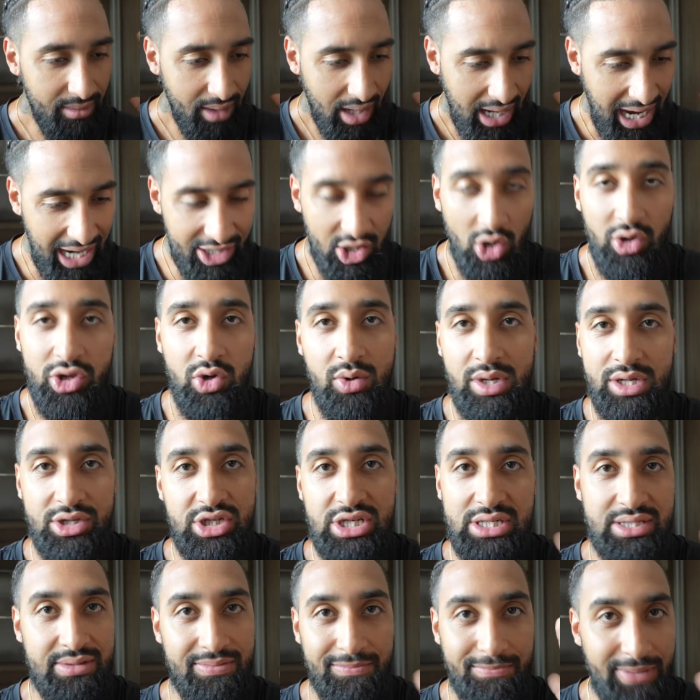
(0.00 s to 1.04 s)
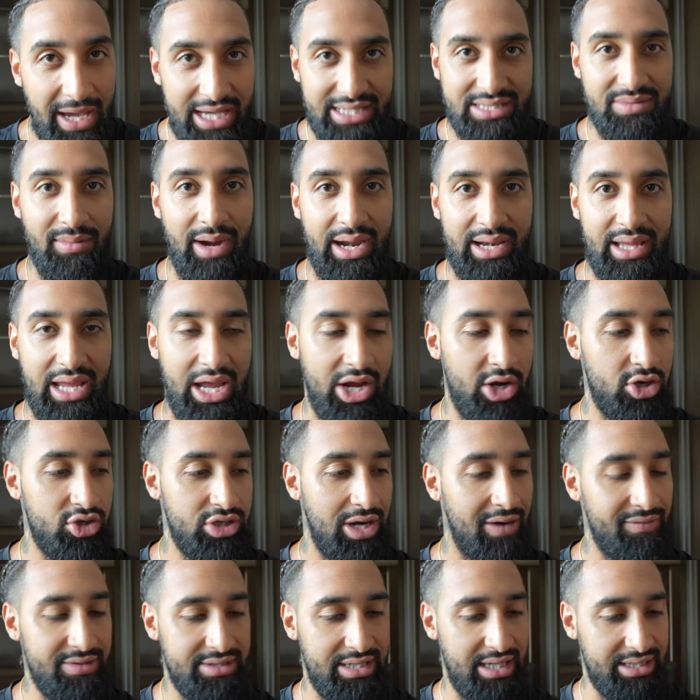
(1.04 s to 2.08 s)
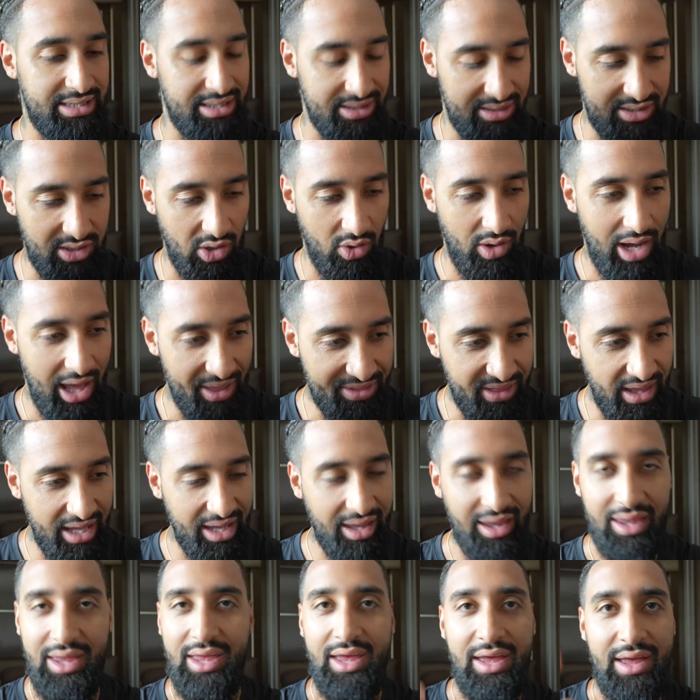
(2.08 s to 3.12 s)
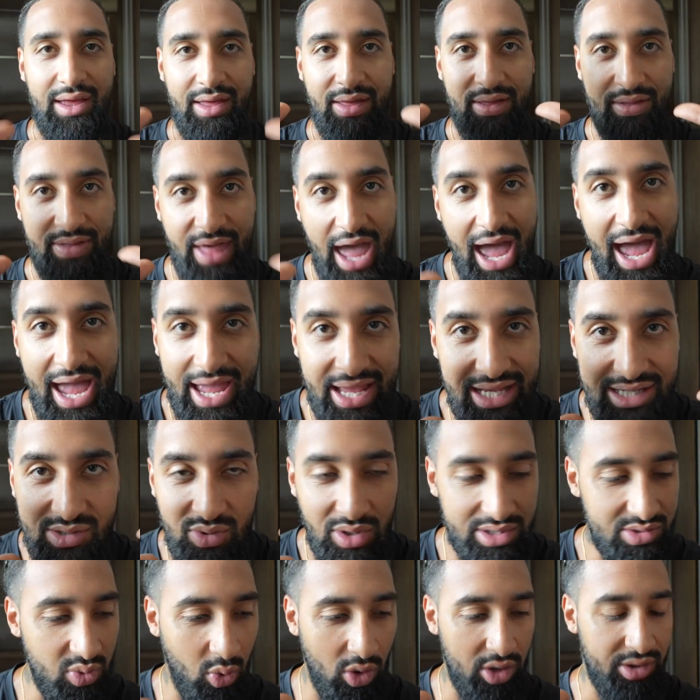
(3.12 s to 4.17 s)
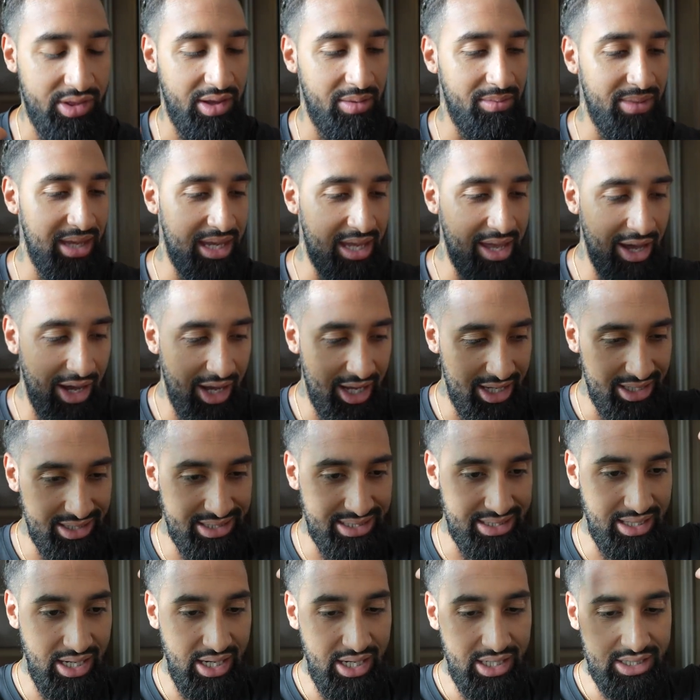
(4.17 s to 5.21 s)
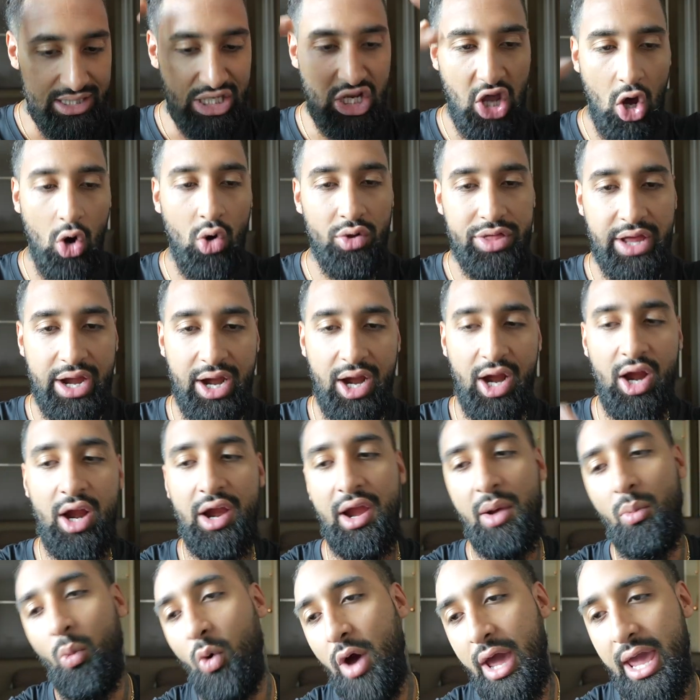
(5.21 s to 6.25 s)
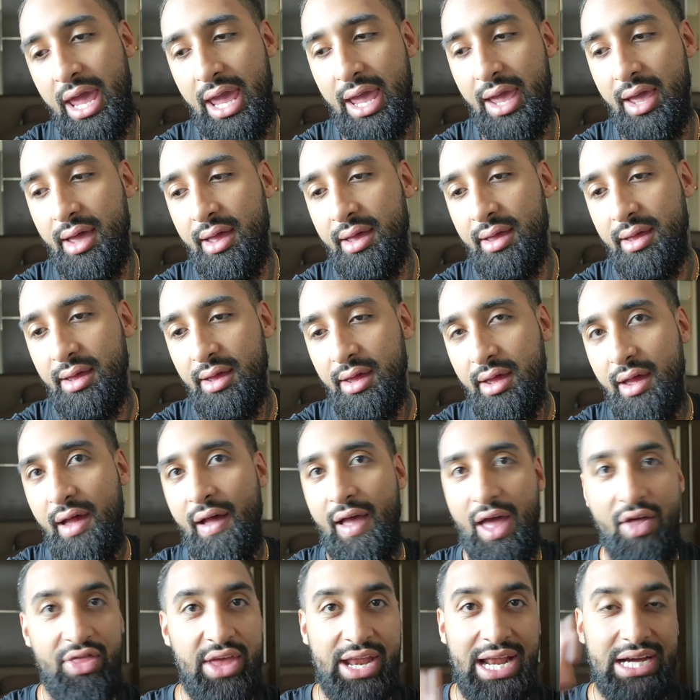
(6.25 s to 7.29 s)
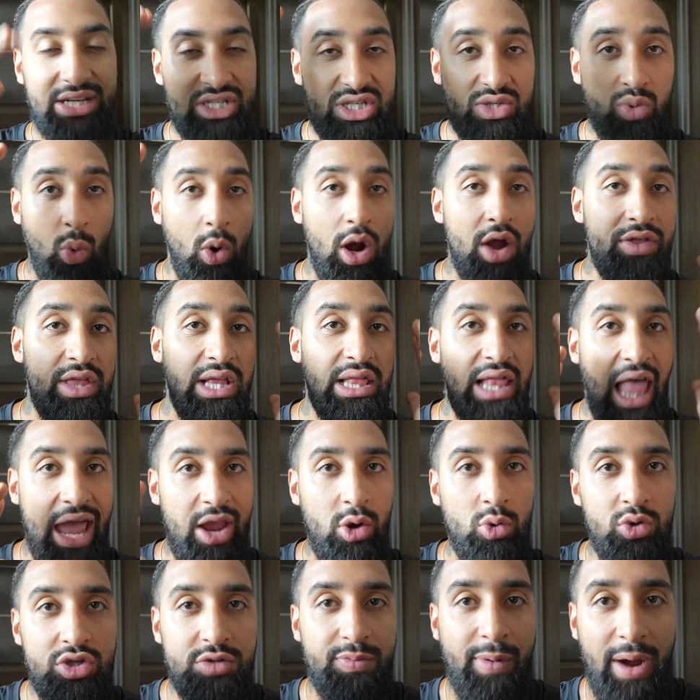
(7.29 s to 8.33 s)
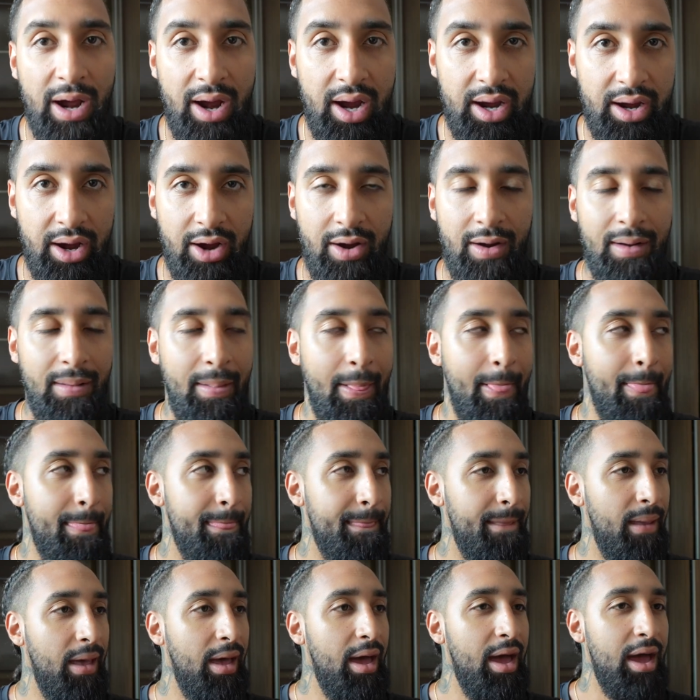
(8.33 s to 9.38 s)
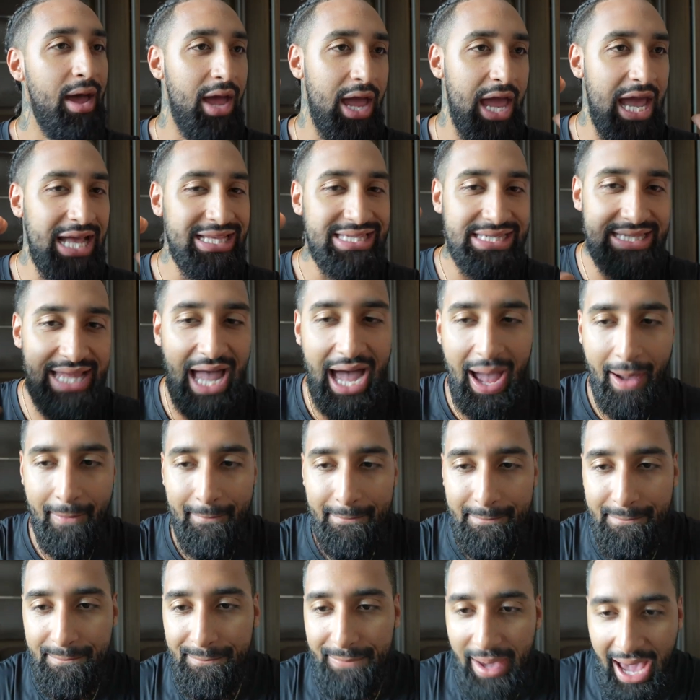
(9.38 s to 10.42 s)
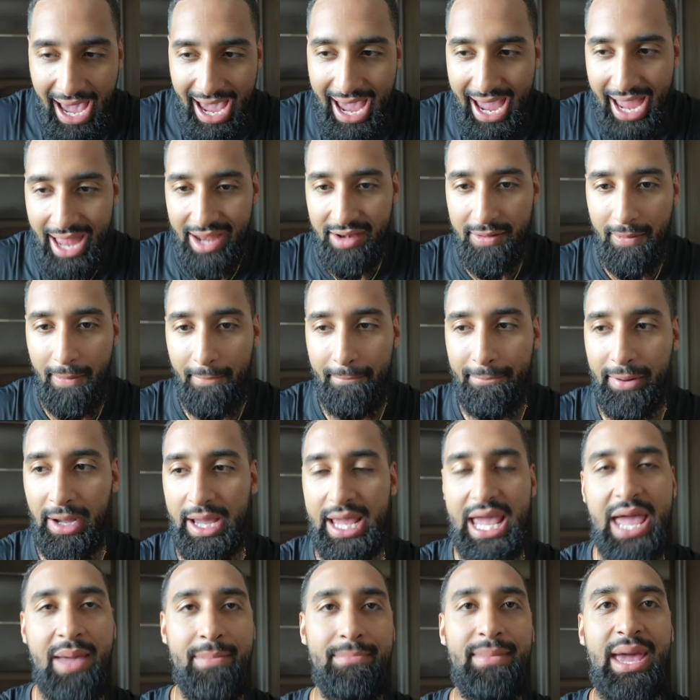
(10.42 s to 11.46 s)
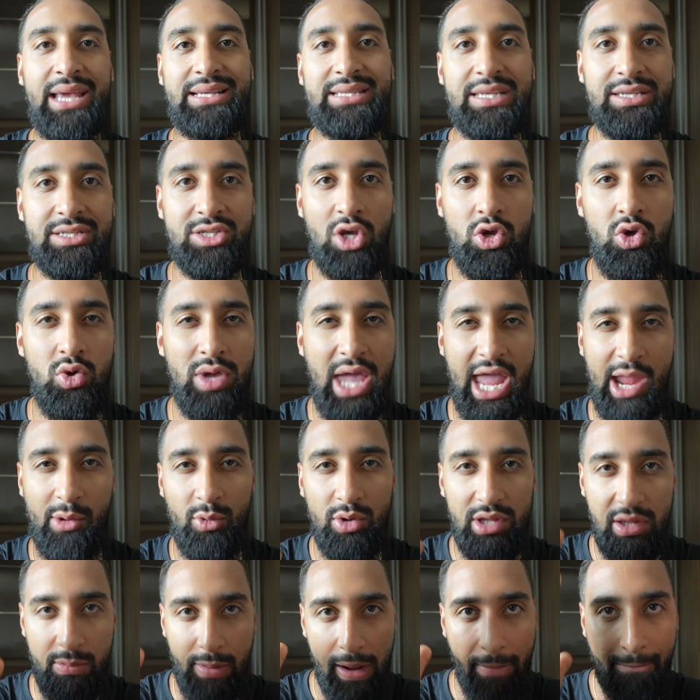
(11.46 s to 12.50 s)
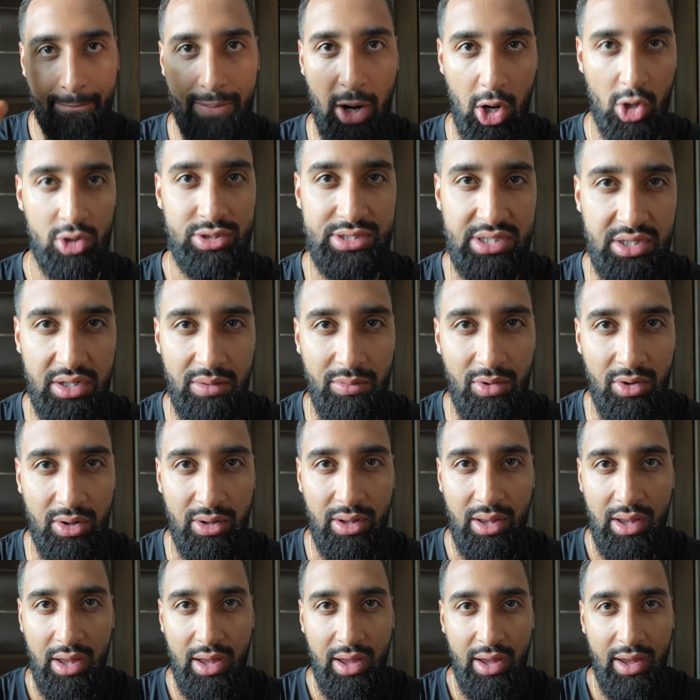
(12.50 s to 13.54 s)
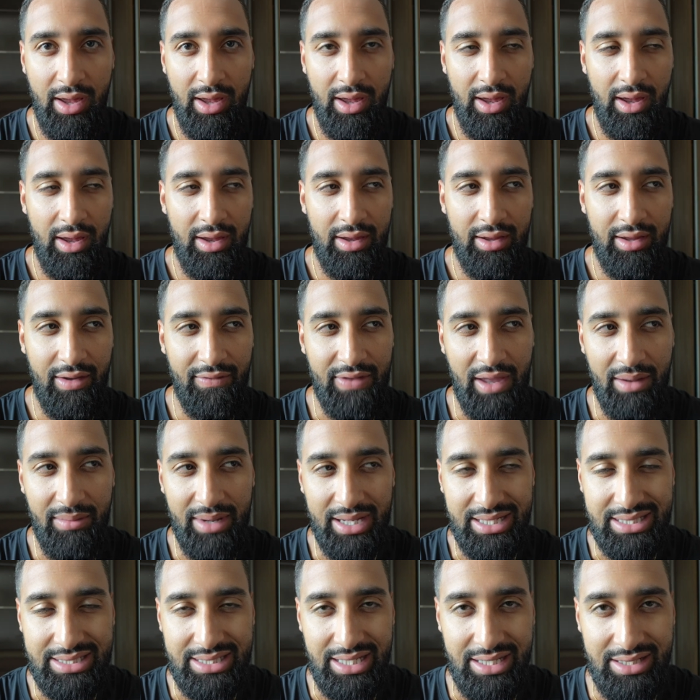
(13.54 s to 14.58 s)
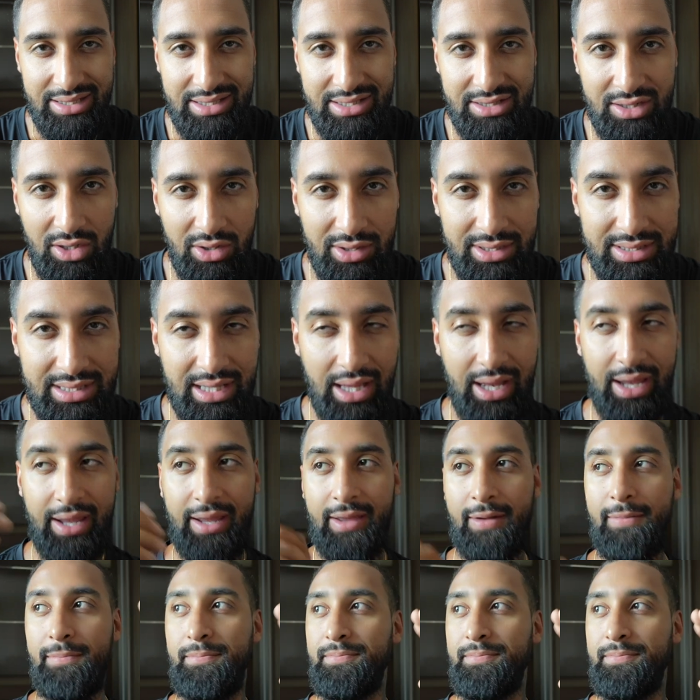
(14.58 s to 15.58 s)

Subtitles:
I know you can just pay somebody to get your driver's license. So I think that is what's worth it, because to go there and wait, and then I swear the language barrier, it's not bad, but it makes it so you can't really be personable, if that makes sense. So it's like,